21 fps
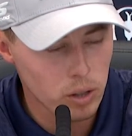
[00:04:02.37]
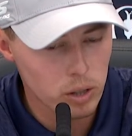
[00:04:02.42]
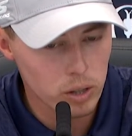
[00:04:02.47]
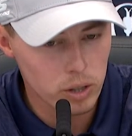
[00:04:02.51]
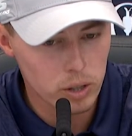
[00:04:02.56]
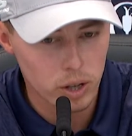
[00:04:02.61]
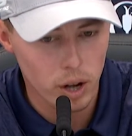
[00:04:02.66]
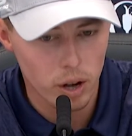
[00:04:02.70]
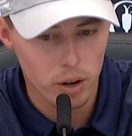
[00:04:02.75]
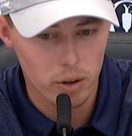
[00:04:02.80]

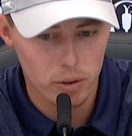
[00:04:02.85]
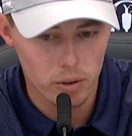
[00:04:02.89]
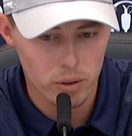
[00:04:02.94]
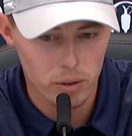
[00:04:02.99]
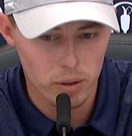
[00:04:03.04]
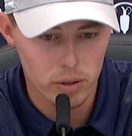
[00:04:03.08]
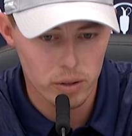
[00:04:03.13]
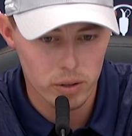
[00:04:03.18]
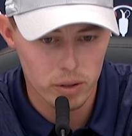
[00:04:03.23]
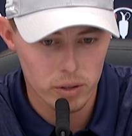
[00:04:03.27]
So
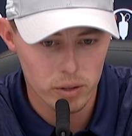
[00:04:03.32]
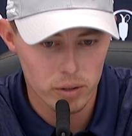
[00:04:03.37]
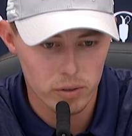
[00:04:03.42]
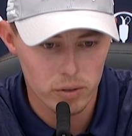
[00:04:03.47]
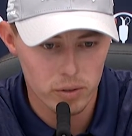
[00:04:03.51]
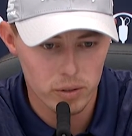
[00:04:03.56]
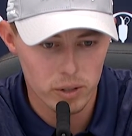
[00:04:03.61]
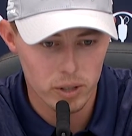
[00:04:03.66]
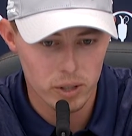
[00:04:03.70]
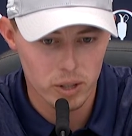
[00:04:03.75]

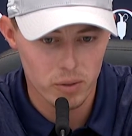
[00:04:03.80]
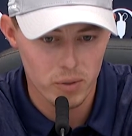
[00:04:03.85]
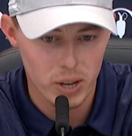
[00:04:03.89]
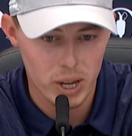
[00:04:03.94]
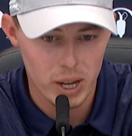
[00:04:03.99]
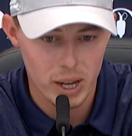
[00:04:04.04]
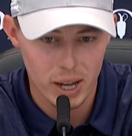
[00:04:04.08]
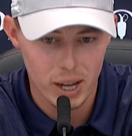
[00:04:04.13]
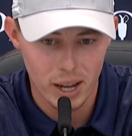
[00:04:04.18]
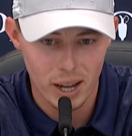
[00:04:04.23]
to
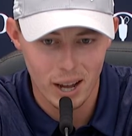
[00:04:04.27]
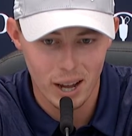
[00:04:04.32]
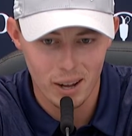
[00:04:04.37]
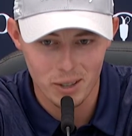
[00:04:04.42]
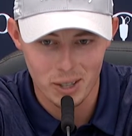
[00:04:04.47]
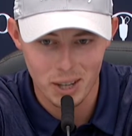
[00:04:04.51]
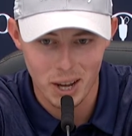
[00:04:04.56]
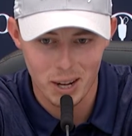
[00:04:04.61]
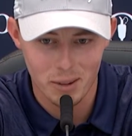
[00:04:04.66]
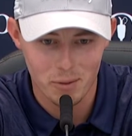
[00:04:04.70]
me, I
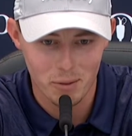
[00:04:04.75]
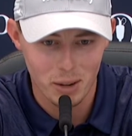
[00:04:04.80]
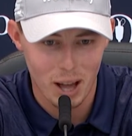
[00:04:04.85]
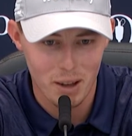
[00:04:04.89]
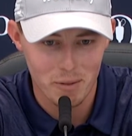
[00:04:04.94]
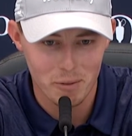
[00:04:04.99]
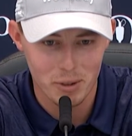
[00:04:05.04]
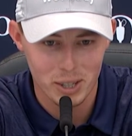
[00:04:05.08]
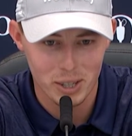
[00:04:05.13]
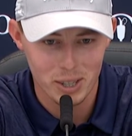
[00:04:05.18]
was kind of
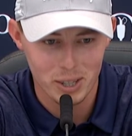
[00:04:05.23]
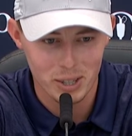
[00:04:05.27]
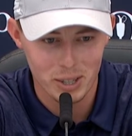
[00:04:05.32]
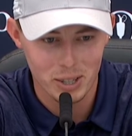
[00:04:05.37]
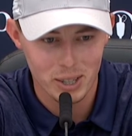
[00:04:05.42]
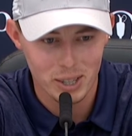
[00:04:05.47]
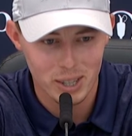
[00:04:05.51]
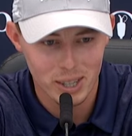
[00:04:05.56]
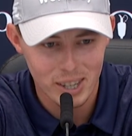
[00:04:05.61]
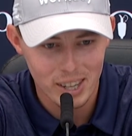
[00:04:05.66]
laughing
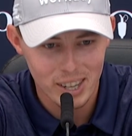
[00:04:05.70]
to